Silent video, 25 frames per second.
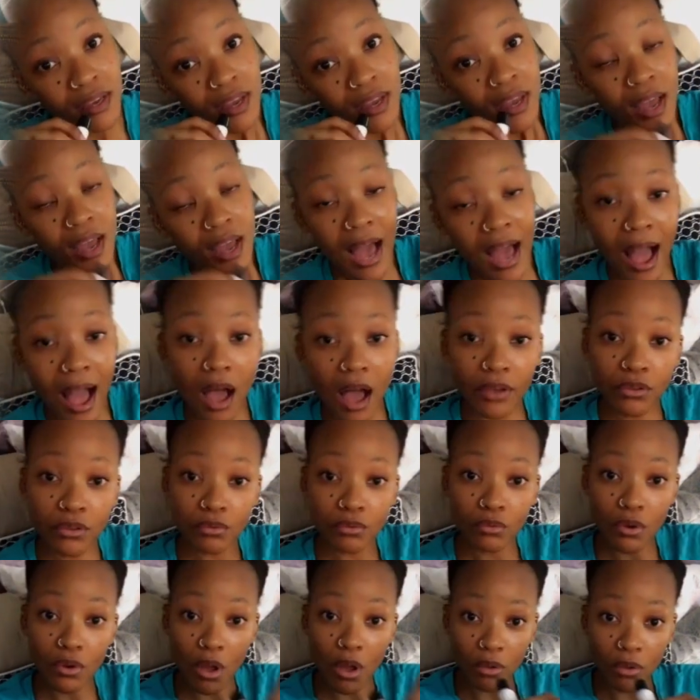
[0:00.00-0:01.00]
how you
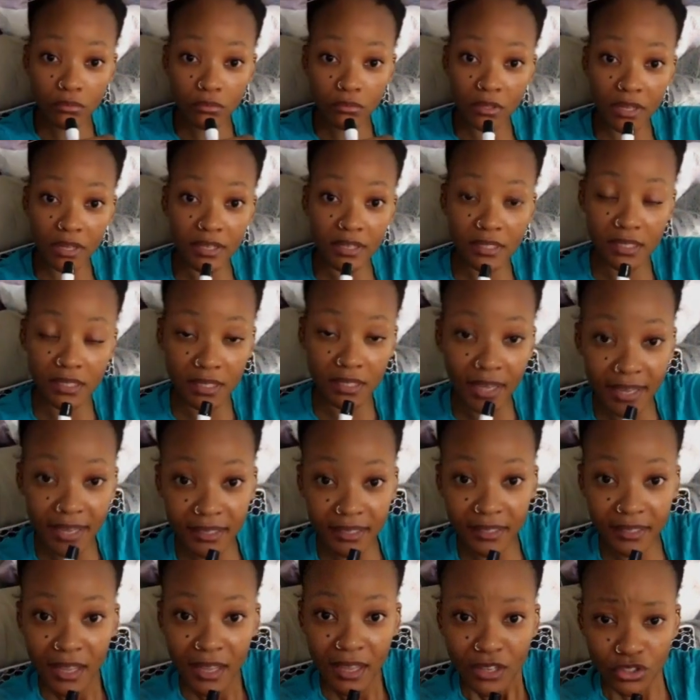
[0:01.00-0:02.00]
gonna
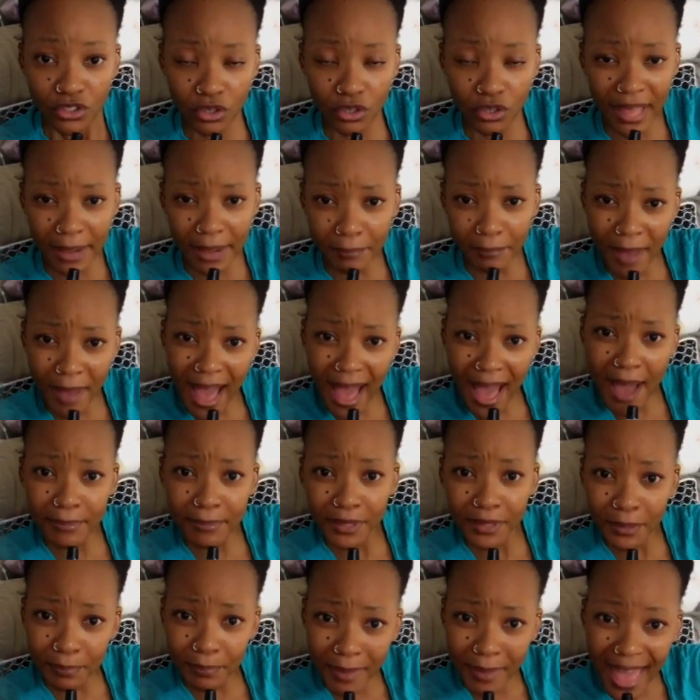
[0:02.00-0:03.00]
listen to that
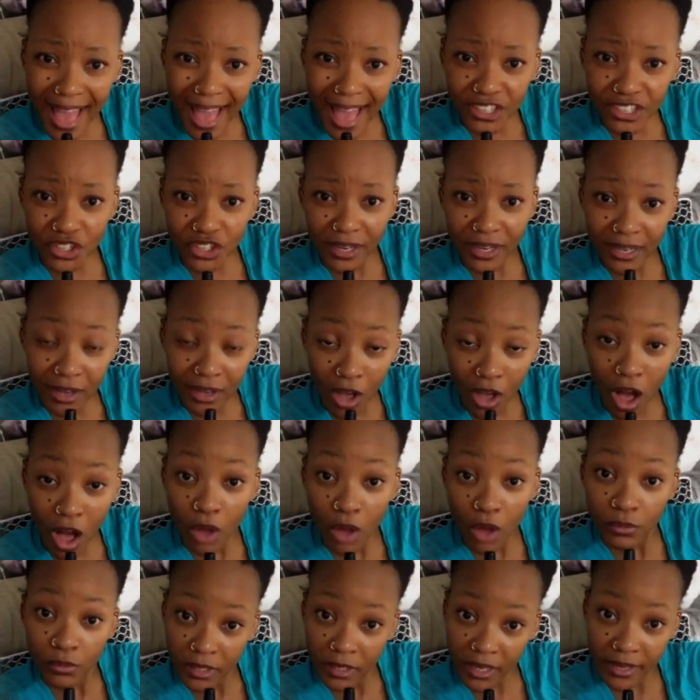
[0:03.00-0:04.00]
Bible bashing
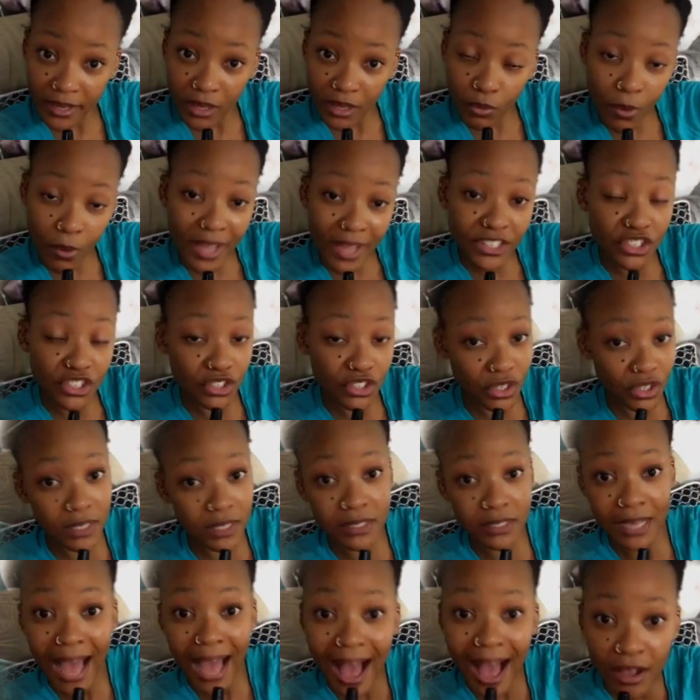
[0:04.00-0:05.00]
colleague when she's
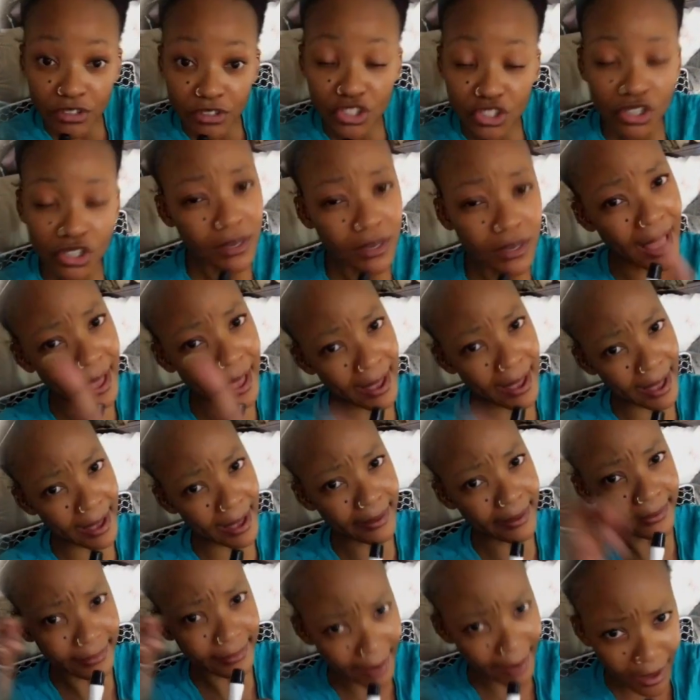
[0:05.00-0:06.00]
out here
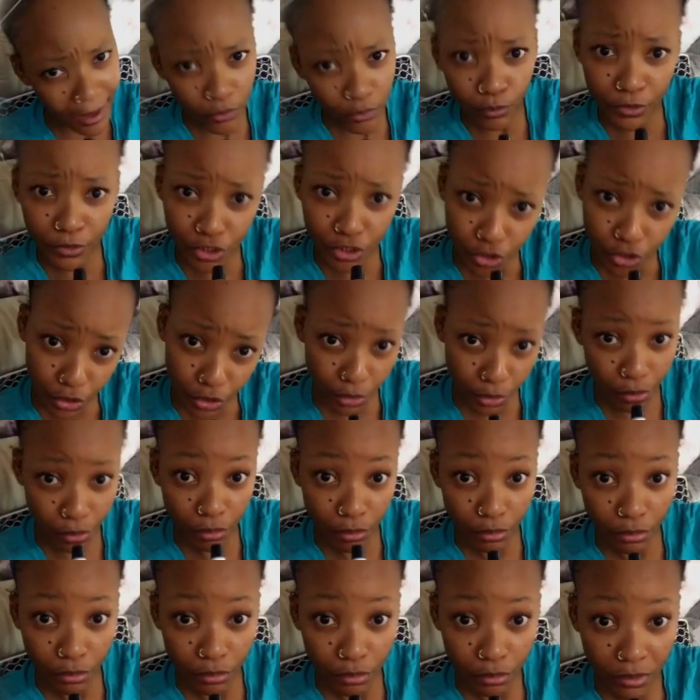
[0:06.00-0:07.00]
hanging out with
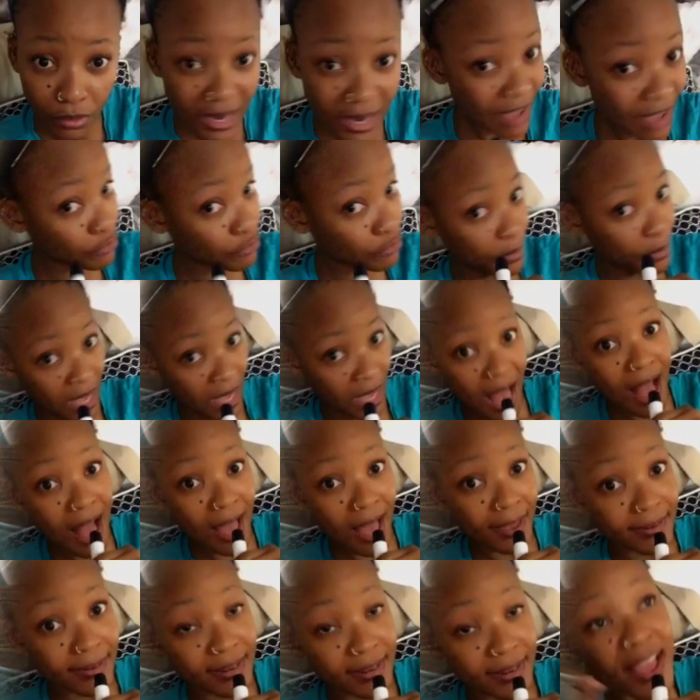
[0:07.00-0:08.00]
you left
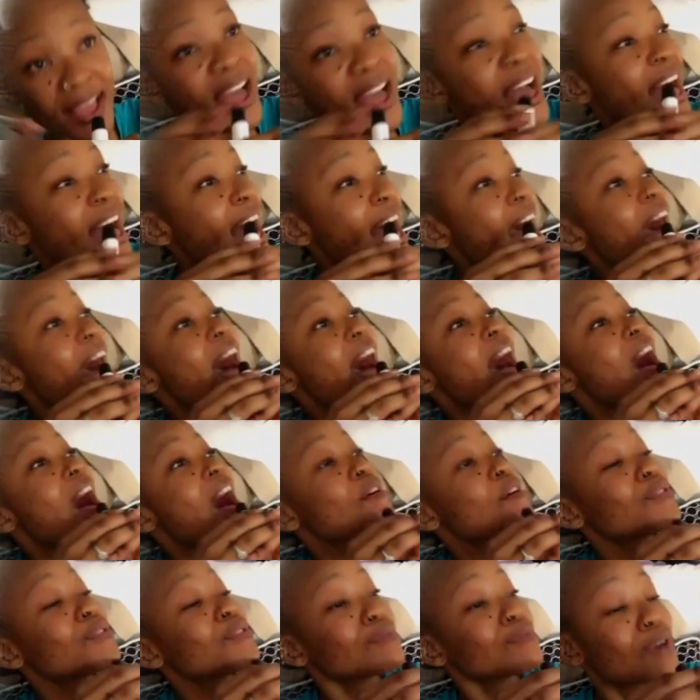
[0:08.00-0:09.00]
behind? How
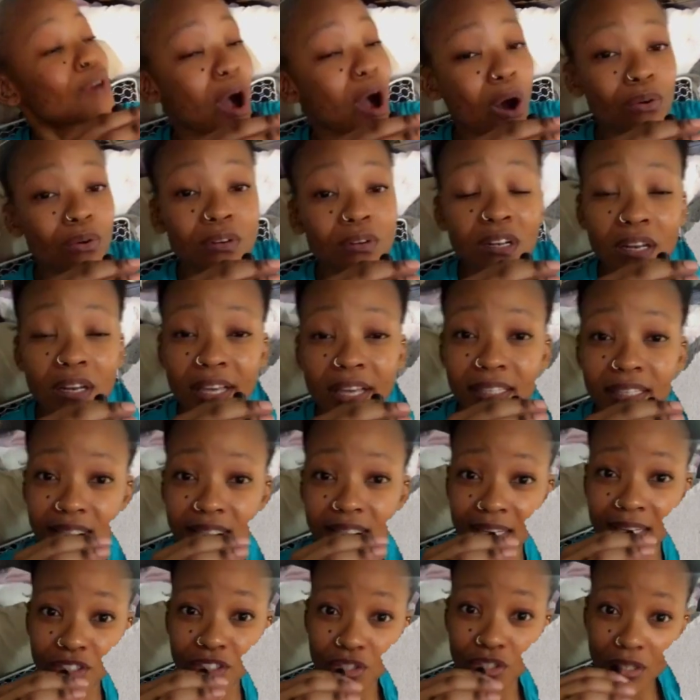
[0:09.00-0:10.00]
you gonna
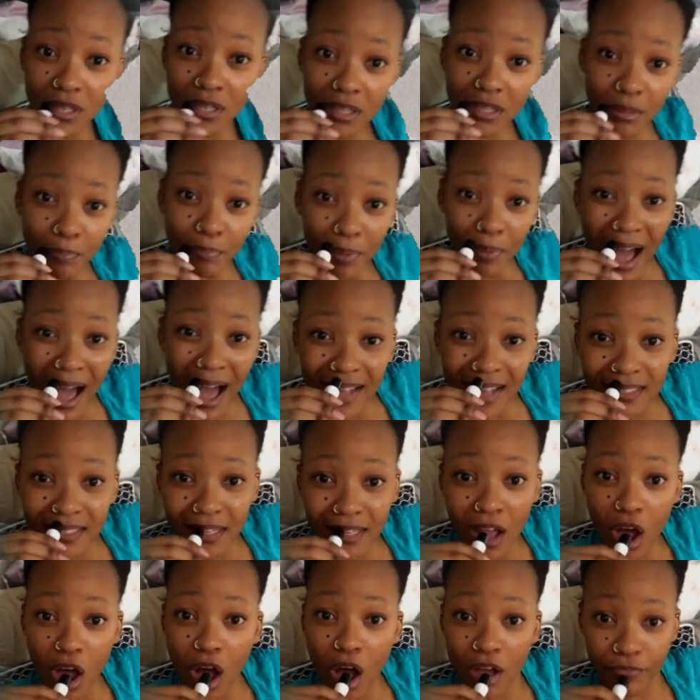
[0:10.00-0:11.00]
listen to the pastor
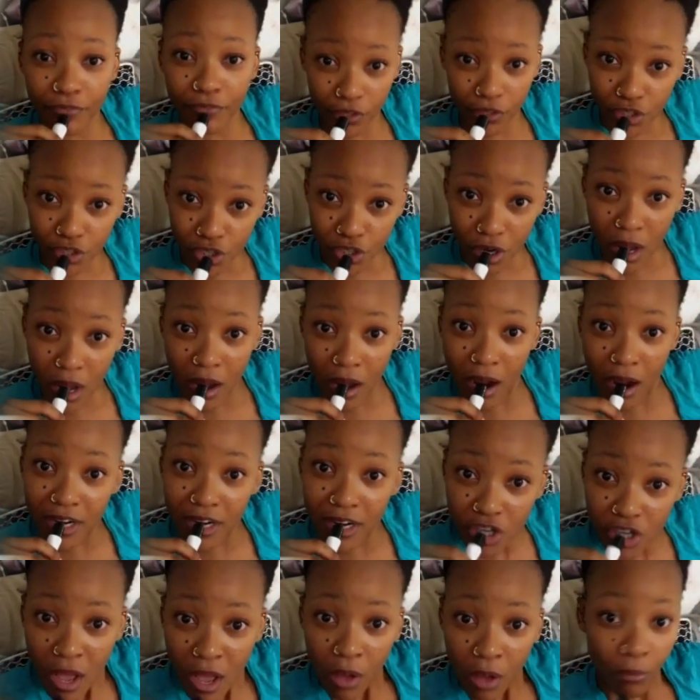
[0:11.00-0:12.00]
of your church
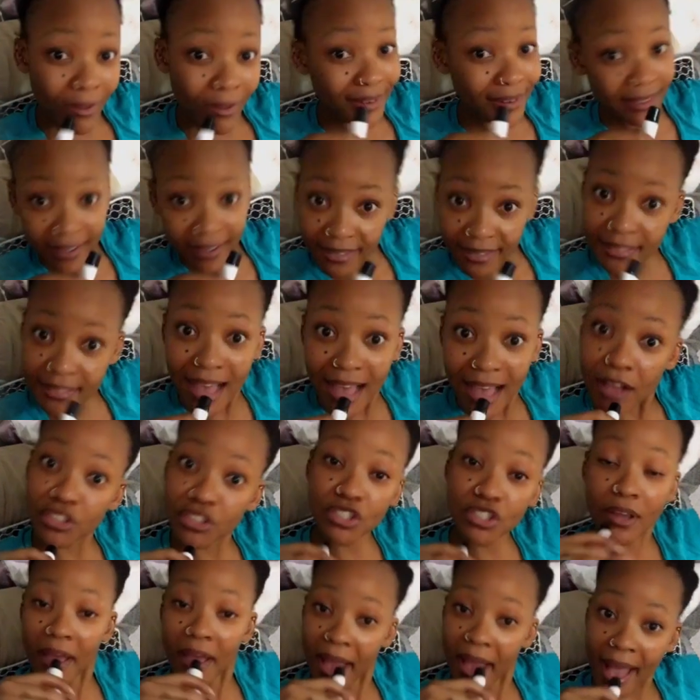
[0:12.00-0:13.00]
when he's out
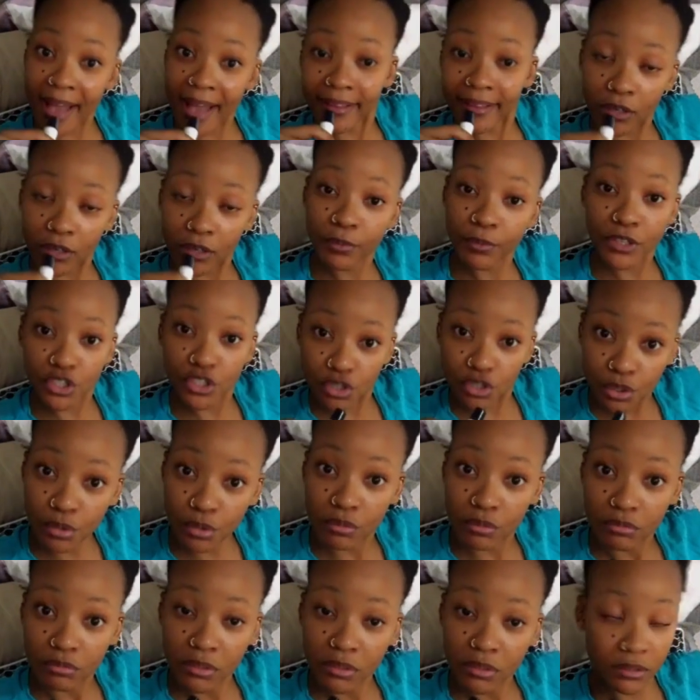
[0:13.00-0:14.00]
here hanging with
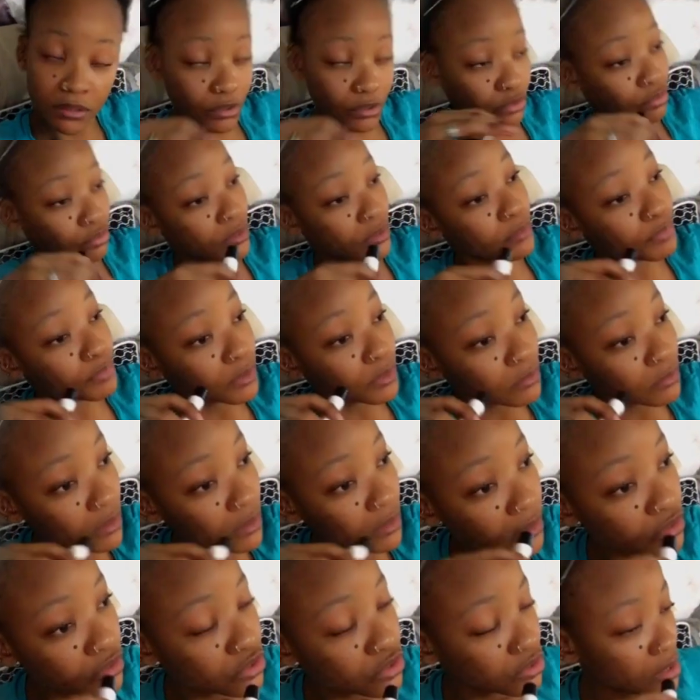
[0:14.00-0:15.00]
you in the
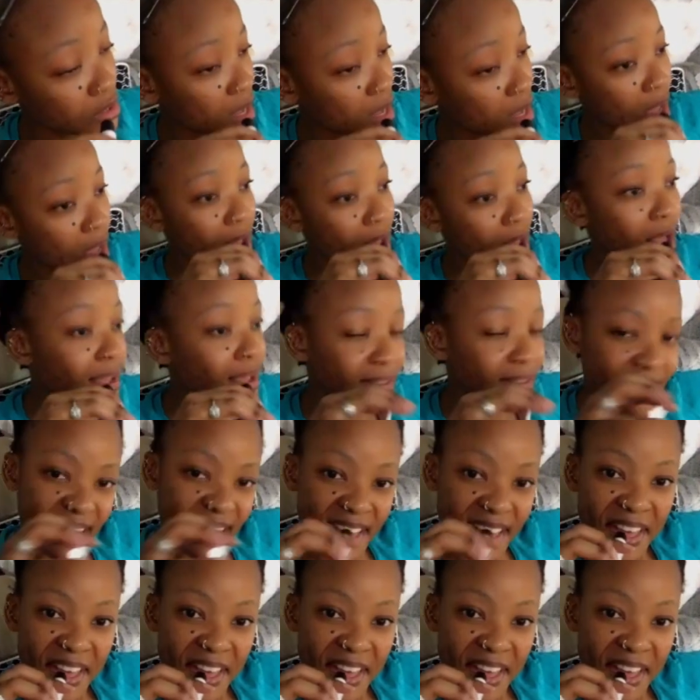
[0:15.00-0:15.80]
tribulation?